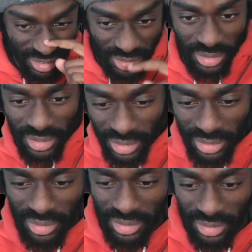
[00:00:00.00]
We
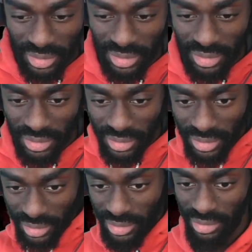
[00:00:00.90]
are supposed to be the
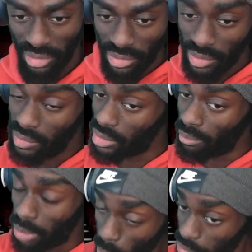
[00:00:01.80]
good
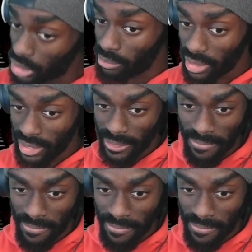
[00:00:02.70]
guys.